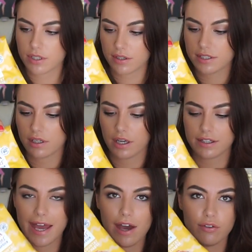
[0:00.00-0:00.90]
So these are like
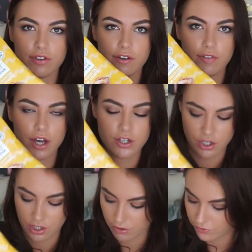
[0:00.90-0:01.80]
the healthier version